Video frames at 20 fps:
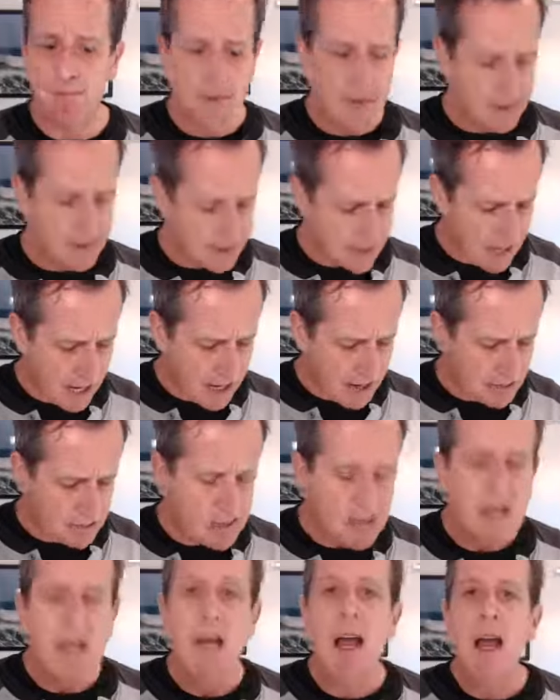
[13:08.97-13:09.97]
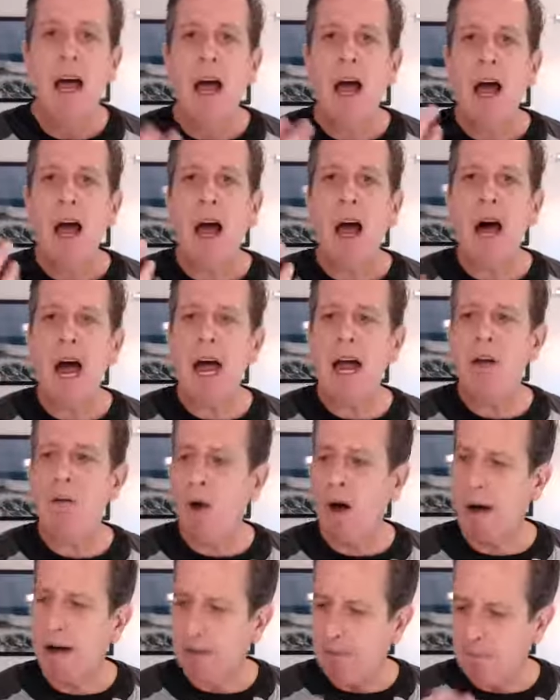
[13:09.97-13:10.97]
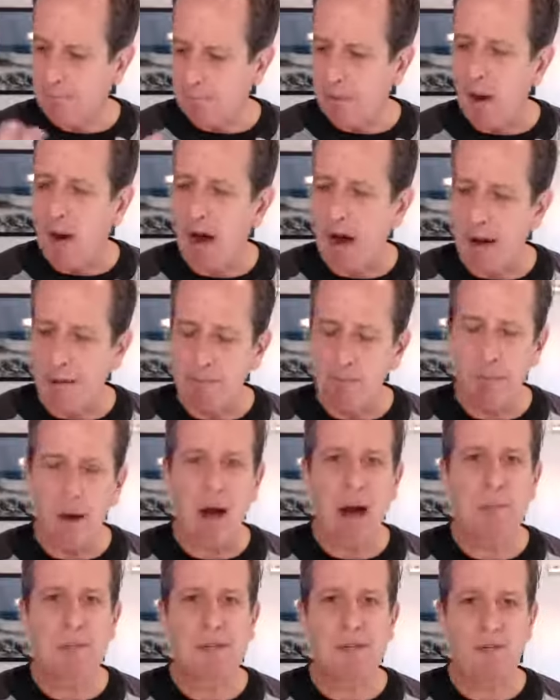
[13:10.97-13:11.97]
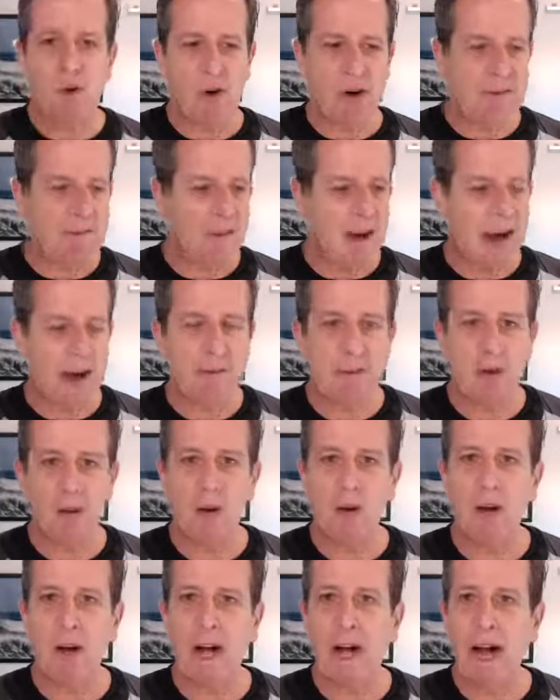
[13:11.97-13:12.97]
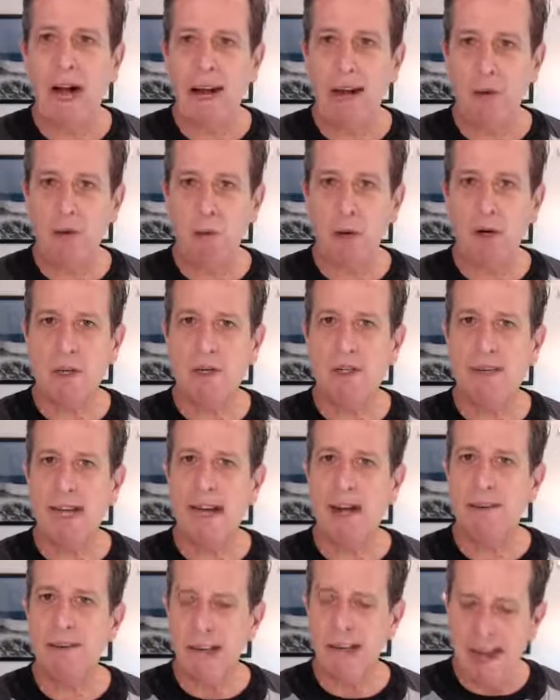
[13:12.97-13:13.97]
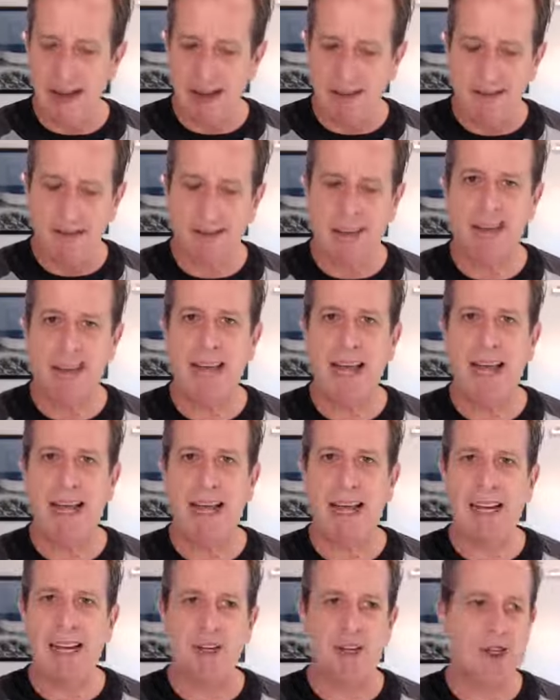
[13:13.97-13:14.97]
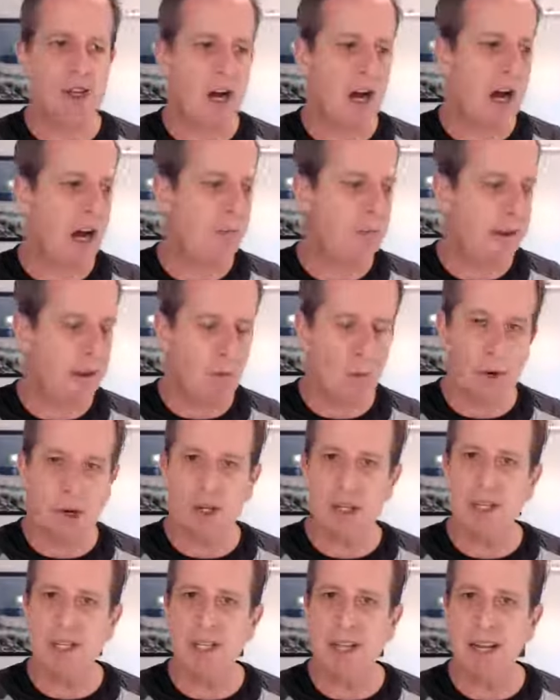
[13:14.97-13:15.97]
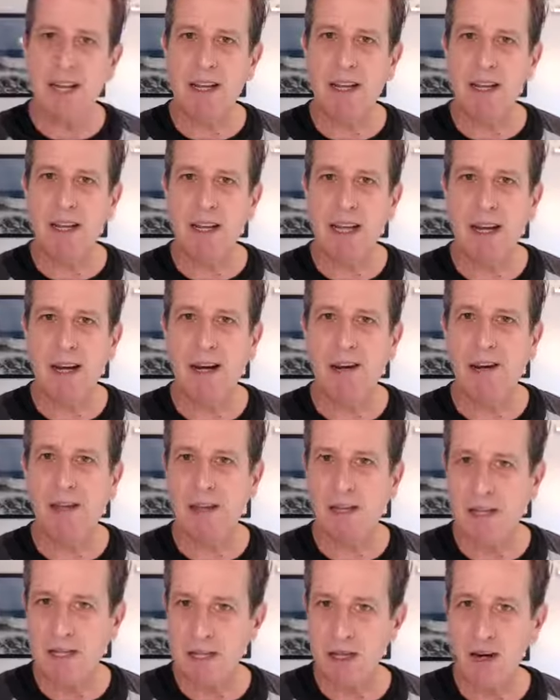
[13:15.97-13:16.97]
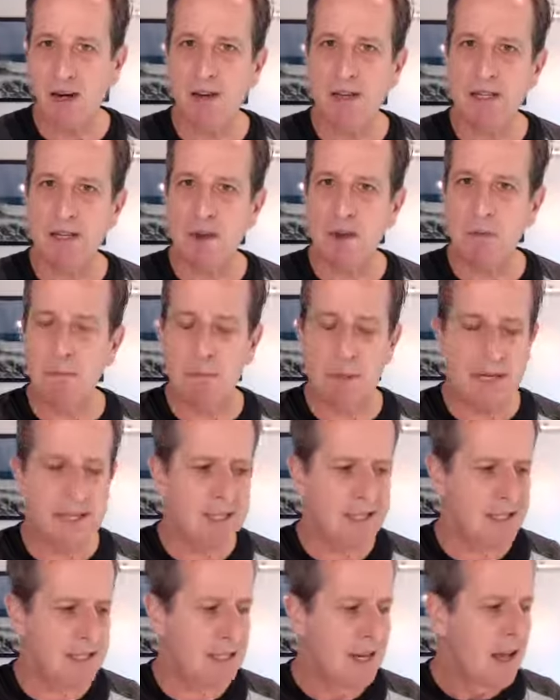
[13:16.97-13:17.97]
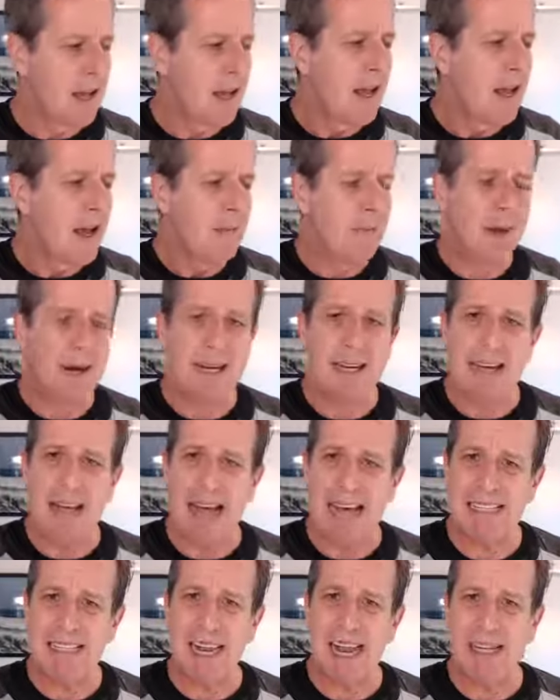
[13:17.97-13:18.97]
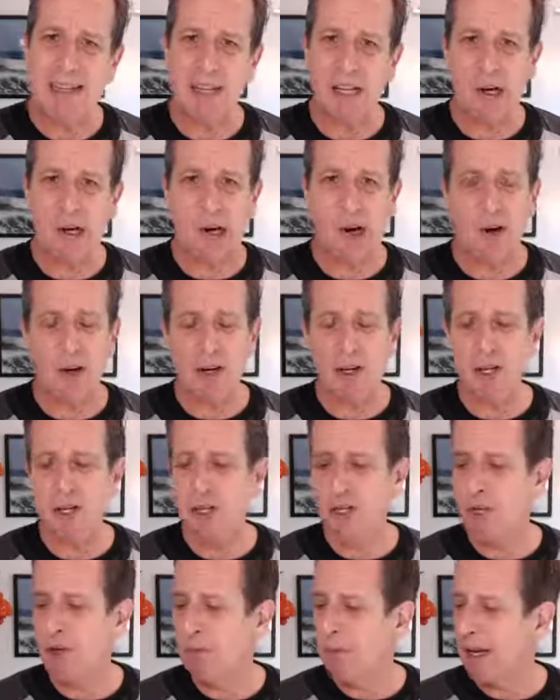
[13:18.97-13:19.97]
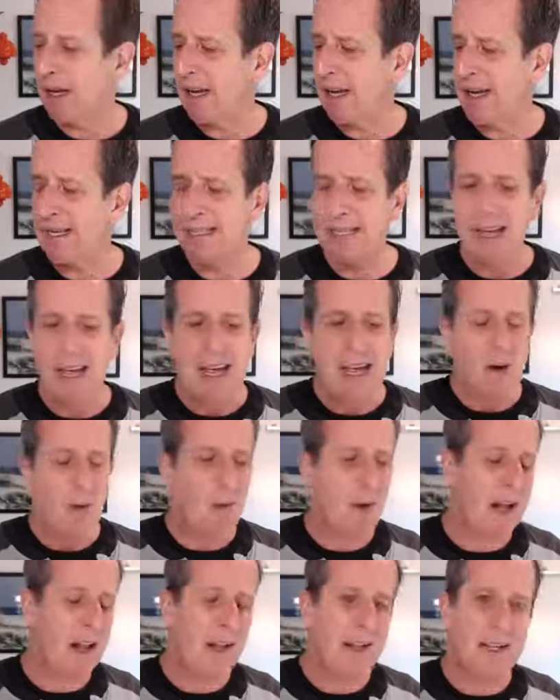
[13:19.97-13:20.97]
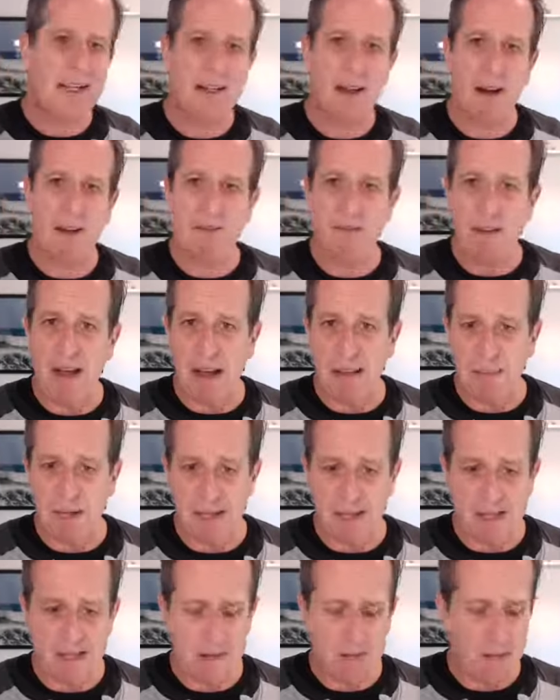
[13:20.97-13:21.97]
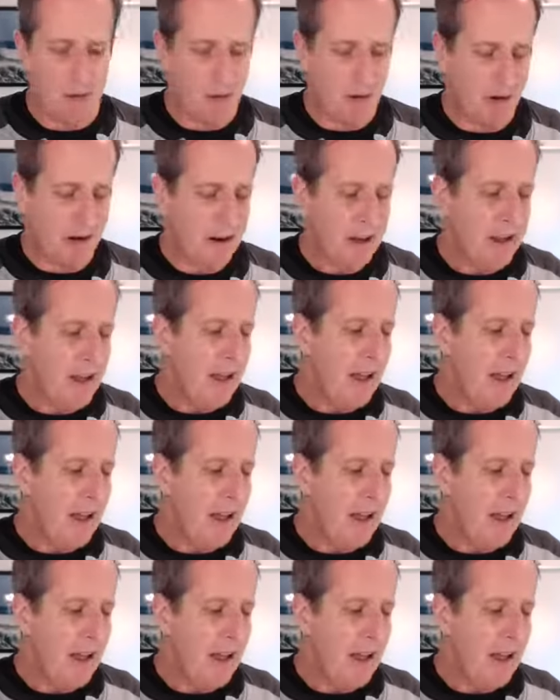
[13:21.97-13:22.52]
Say, I want Bob. Bob's a 45-year-old guy. He works downtown in a dead-end job. He wishes that he could get out and start his own business, but he hasn't had the courage to because, well, he's got a family to support.